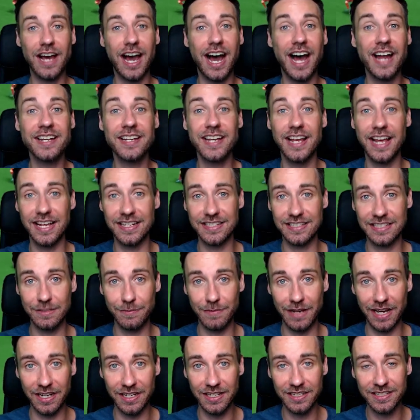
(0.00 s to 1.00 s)

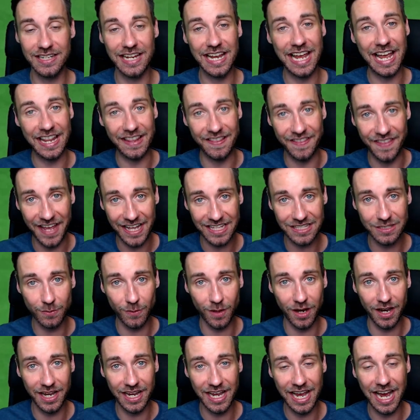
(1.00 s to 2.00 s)
underestimate it, and that's
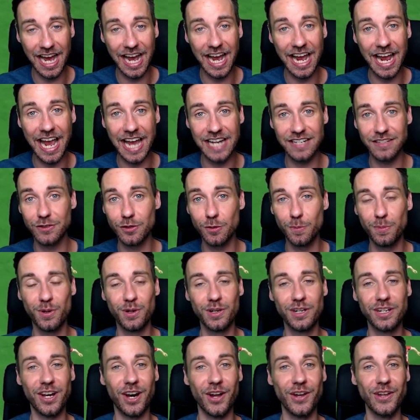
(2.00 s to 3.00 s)
why I had to put
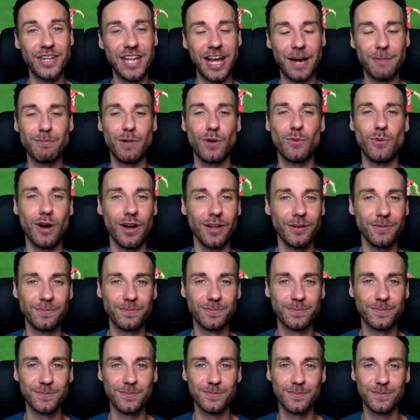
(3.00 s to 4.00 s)
it on number 1.
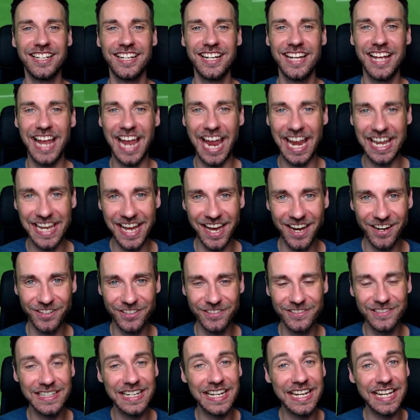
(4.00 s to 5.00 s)
And
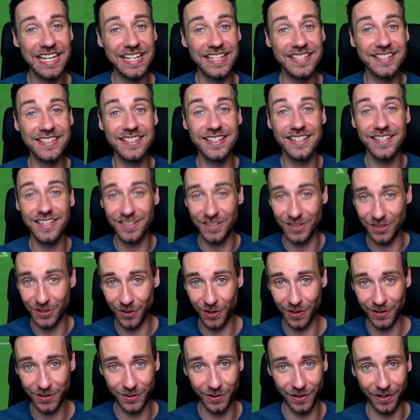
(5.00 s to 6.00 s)
now it's
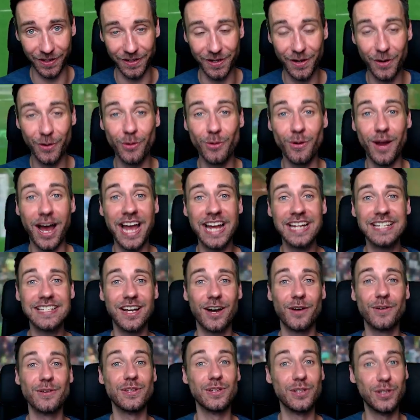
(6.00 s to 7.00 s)
your turn. Write
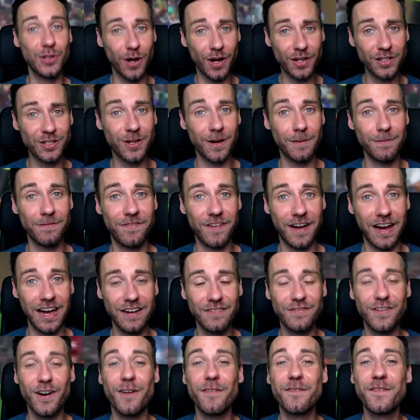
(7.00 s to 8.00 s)
down your top
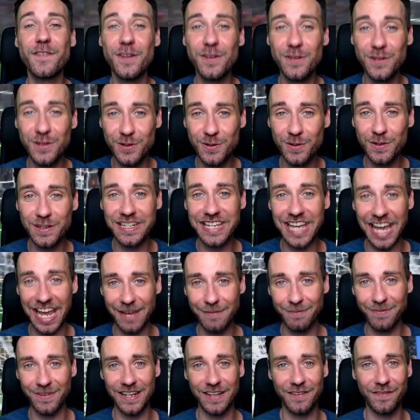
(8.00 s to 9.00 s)
5 of the new
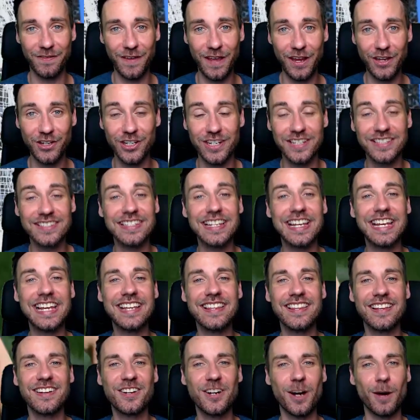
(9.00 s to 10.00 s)
gameplay features in
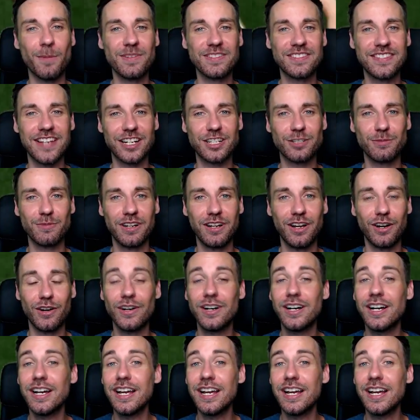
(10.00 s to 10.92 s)
the comment section below